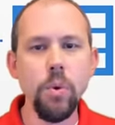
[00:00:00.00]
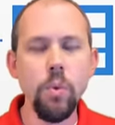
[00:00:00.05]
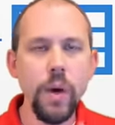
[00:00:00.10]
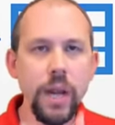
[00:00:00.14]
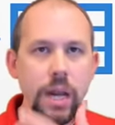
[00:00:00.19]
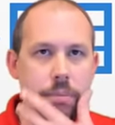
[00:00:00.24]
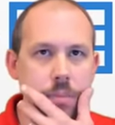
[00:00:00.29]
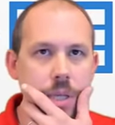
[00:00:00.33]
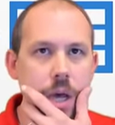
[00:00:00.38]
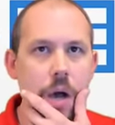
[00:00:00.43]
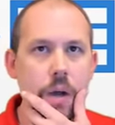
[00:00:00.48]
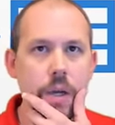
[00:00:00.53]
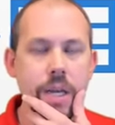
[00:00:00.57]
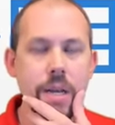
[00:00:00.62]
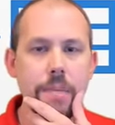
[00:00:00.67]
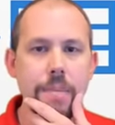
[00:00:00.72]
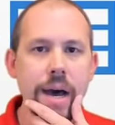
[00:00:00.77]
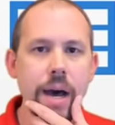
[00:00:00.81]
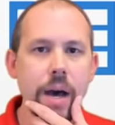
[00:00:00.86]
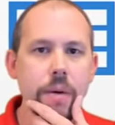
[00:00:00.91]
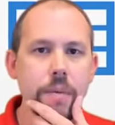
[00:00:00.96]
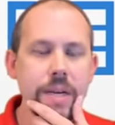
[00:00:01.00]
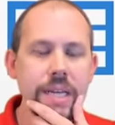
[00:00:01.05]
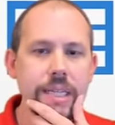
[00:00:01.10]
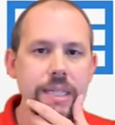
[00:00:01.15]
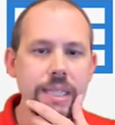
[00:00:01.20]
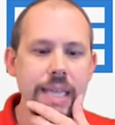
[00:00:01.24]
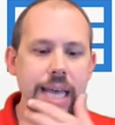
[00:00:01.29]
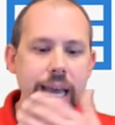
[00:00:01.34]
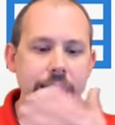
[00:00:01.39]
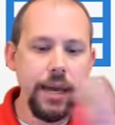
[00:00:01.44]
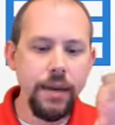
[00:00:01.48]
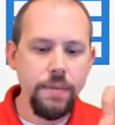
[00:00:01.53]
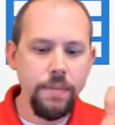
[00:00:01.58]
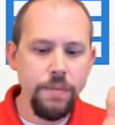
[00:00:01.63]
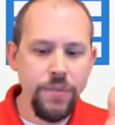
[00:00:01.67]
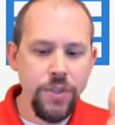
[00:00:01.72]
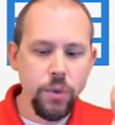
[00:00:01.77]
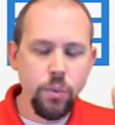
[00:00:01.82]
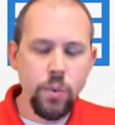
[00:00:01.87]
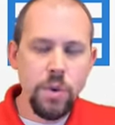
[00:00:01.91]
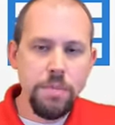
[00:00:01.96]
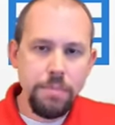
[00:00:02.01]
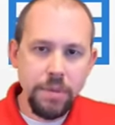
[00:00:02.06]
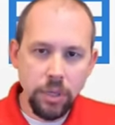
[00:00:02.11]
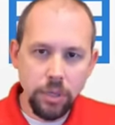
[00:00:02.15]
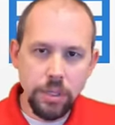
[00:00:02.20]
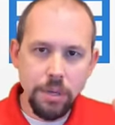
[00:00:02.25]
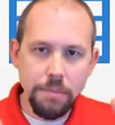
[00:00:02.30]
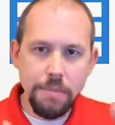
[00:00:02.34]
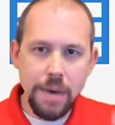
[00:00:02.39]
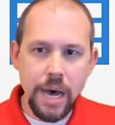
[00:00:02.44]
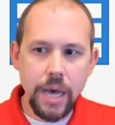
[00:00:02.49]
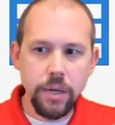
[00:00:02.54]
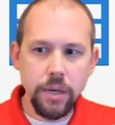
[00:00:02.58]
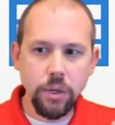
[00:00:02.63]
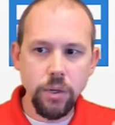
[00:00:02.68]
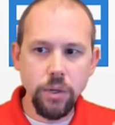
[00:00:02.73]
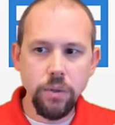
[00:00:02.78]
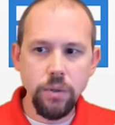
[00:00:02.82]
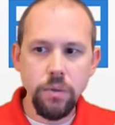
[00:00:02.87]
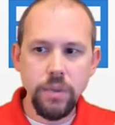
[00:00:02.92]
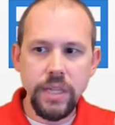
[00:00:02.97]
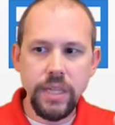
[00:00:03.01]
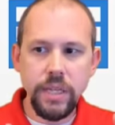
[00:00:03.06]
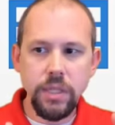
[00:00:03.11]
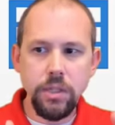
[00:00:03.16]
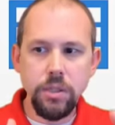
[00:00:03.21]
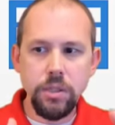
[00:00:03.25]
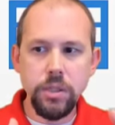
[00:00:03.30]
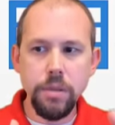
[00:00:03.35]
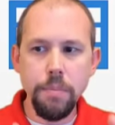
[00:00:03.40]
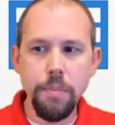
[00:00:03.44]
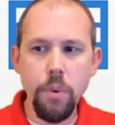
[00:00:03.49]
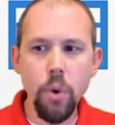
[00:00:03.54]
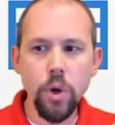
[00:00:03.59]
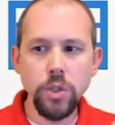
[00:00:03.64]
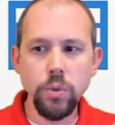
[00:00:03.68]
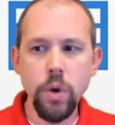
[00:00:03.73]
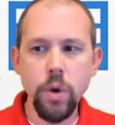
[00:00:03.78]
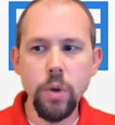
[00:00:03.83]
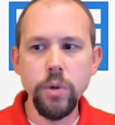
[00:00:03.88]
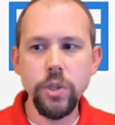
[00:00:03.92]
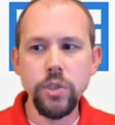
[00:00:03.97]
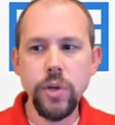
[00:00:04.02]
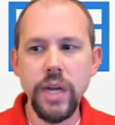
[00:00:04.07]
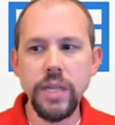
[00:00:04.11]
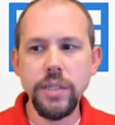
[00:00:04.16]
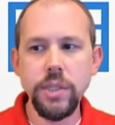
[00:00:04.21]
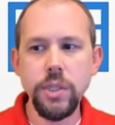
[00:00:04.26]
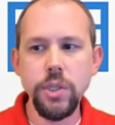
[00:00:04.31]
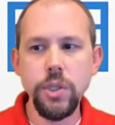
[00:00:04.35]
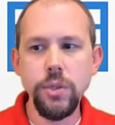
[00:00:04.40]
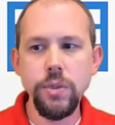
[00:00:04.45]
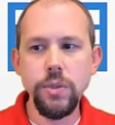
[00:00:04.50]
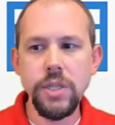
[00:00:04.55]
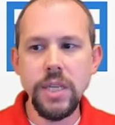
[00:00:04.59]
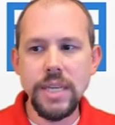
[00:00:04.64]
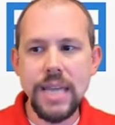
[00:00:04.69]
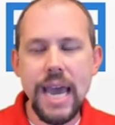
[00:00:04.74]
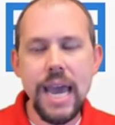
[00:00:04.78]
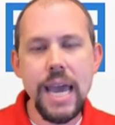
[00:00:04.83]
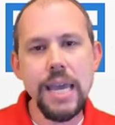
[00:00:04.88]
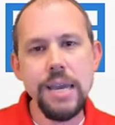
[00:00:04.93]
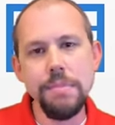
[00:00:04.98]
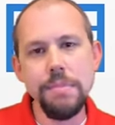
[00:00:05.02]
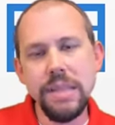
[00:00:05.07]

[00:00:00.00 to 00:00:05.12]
what I'm talking about is that we build a model that supports what we're trying to do today,